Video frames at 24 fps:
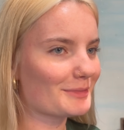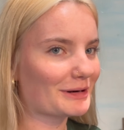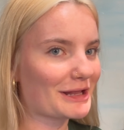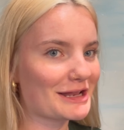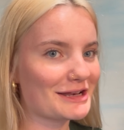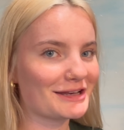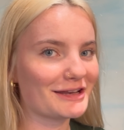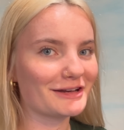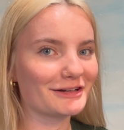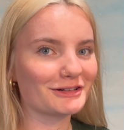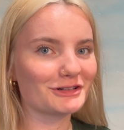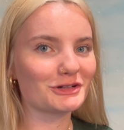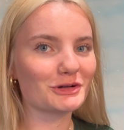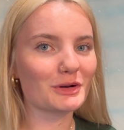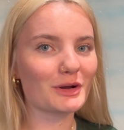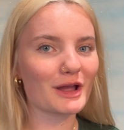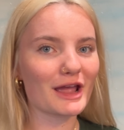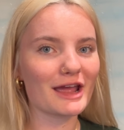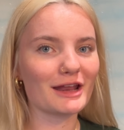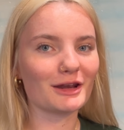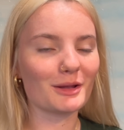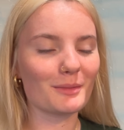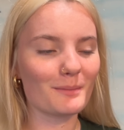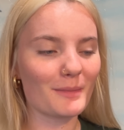and I need to do it
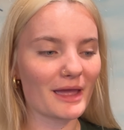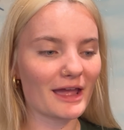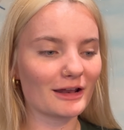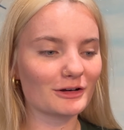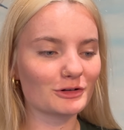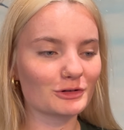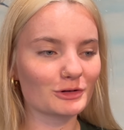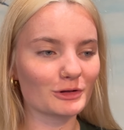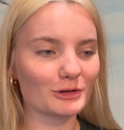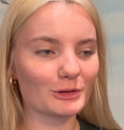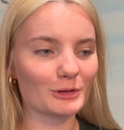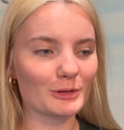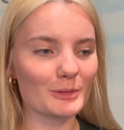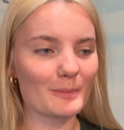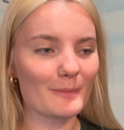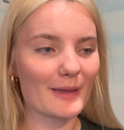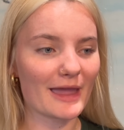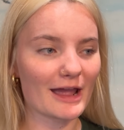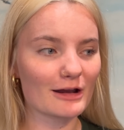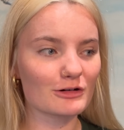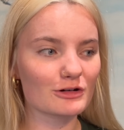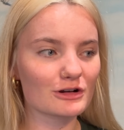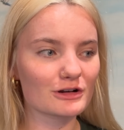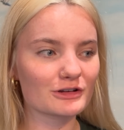in a manual
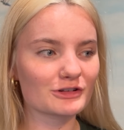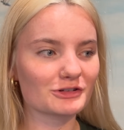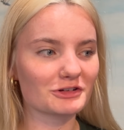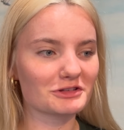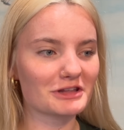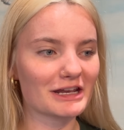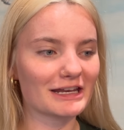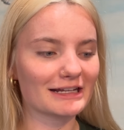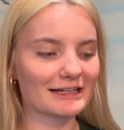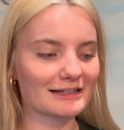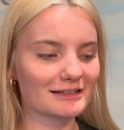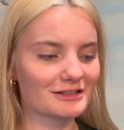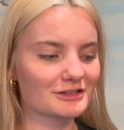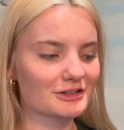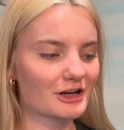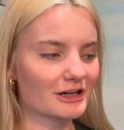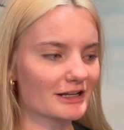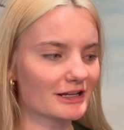manner so that it gets done